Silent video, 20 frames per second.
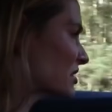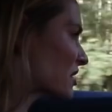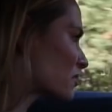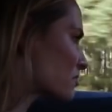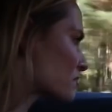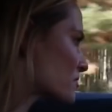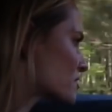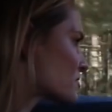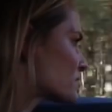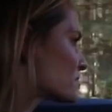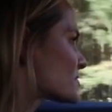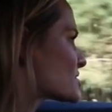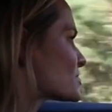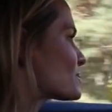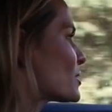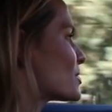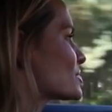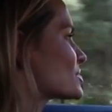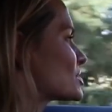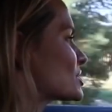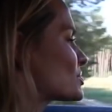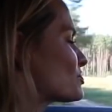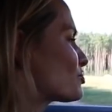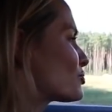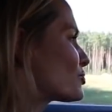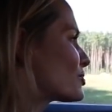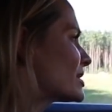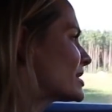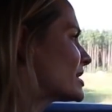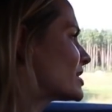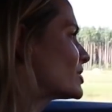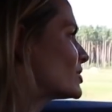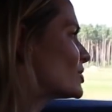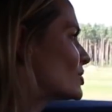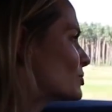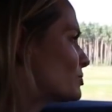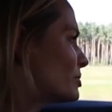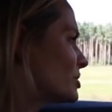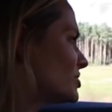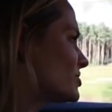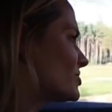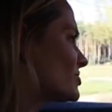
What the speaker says: the throttle response is pretty good, but